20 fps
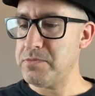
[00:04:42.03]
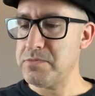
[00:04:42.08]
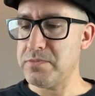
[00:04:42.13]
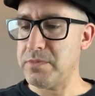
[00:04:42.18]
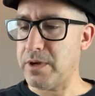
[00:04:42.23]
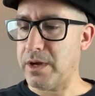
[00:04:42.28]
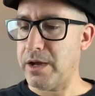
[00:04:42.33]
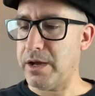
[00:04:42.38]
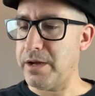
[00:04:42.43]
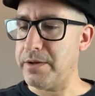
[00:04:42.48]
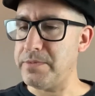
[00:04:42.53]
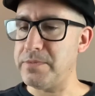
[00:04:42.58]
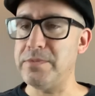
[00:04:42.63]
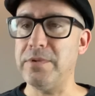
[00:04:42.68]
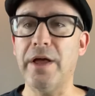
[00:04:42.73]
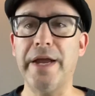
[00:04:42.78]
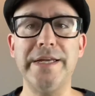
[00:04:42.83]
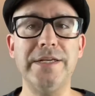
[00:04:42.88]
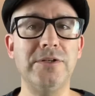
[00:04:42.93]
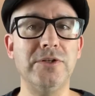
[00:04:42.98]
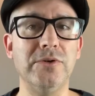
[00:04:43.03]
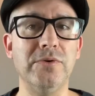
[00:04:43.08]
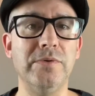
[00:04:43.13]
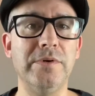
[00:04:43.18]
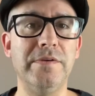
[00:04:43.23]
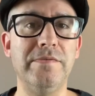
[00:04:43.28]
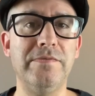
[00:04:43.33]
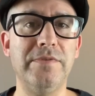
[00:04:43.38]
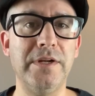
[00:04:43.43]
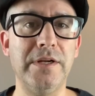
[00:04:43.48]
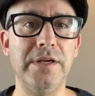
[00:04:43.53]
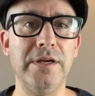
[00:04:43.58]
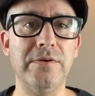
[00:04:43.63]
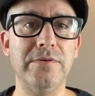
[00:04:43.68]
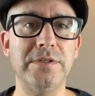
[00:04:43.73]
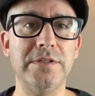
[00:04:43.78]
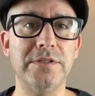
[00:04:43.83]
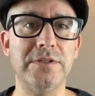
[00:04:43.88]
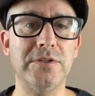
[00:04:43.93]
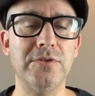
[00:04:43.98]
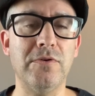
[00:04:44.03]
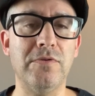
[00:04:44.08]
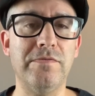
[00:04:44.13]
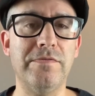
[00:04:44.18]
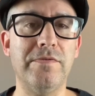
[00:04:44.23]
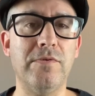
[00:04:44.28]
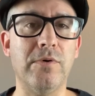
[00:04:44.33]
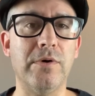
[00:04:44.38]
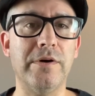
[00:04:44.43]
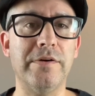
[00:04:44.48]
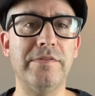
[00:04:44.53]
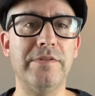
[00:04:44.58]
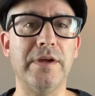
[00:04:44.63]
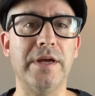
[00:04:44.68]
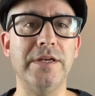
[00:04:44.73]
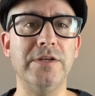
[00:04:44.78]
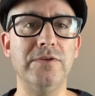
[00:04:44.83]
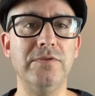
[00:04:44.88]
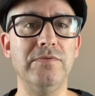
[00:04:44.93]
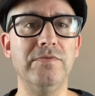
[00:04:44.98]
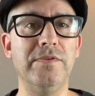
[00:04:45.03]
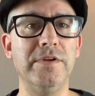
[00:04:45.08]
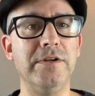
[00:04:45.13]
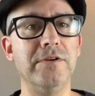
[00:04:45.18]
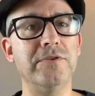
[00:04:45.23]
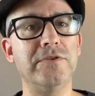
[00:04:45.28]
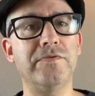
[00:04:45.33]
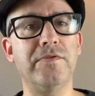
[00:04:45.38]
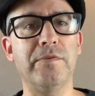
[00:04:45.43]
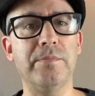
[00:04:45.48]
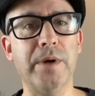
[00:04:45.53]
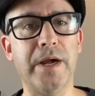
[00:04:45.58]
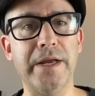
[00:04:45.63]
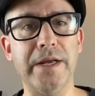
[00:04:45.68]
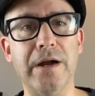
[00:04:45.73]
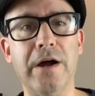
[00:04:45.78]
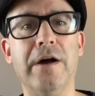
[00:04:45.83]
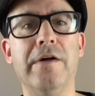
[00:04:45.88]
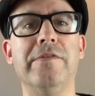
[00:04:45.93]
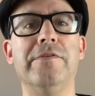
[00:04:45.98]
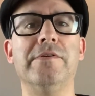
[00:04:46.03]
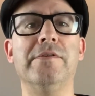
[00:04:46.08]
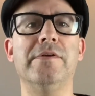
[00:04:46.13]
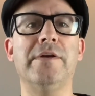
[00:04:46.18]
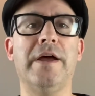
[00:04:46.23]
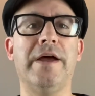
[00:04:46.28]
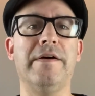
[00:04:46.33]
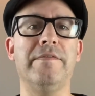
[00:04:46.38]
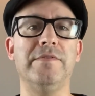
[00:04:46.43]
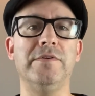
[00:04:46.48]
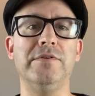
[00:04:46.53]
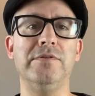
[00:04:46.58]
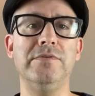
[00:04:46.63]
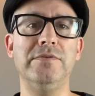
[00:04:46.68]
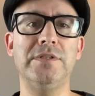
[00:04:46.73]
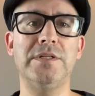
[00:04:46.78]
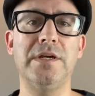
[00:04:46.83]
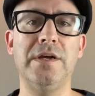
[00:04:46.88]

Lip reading: I like doing videos and so forth. I do videos for my other avenues.